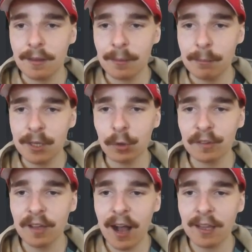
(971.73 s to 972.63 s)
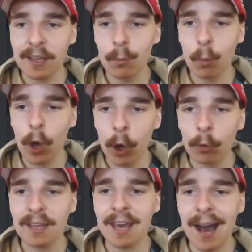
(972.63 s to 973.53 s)
Mitchell Stark in
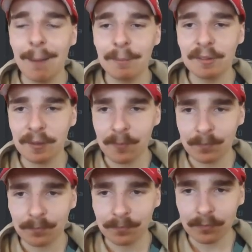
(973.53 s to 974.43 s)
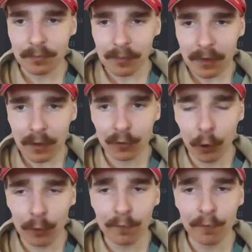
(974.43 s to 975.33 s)
World Cups,
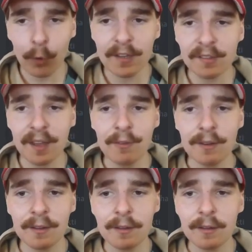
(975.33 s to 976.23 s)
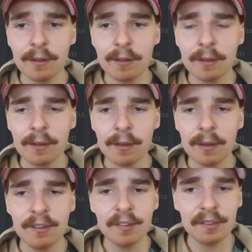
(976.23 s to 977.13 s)
2 for 47.
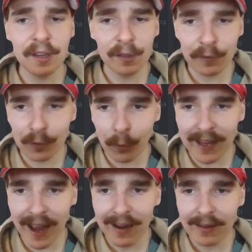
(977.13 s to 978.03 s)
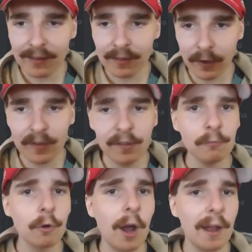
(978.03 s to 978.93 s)
Is this 6 for 28? So
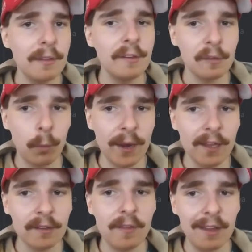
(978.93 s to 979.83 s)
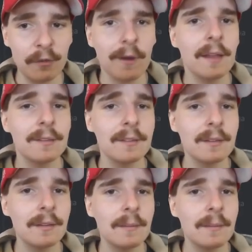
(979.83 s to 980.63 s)
this, right, this is wickets, that's runs,